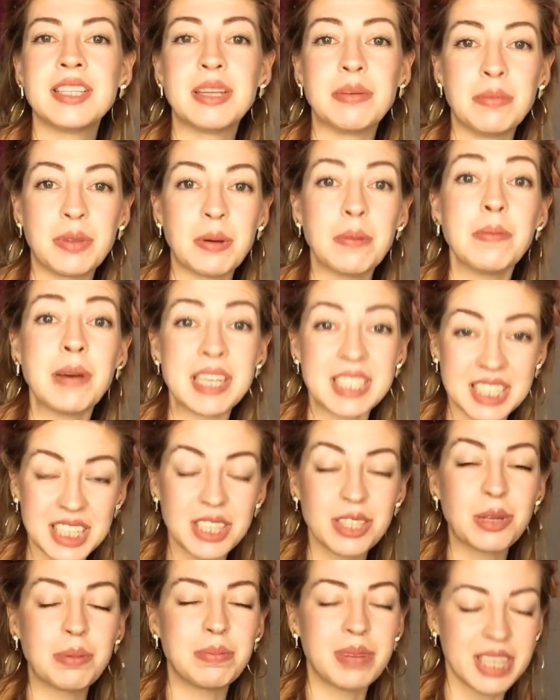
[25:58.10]
the the
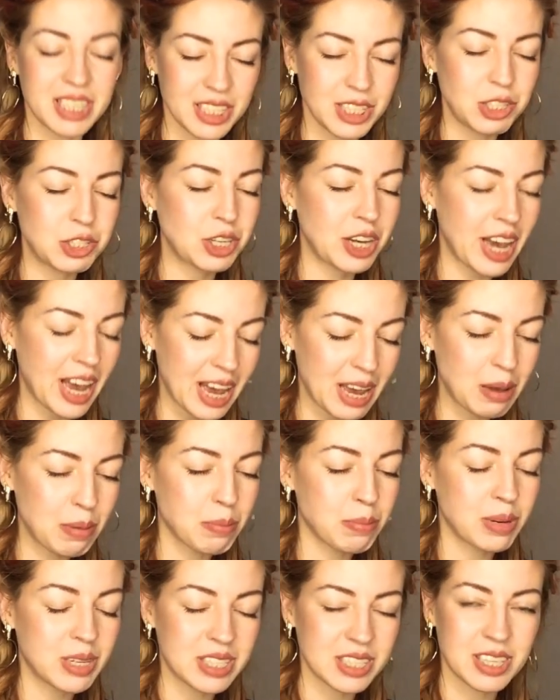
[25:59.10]
message the message
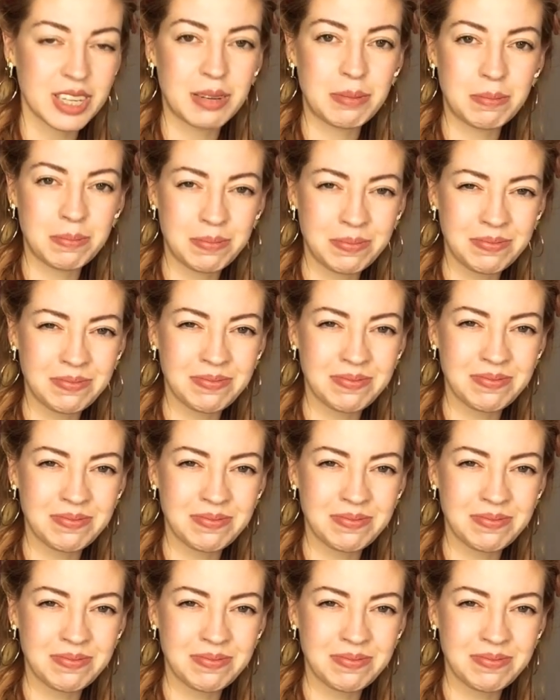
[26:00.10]
came, but um,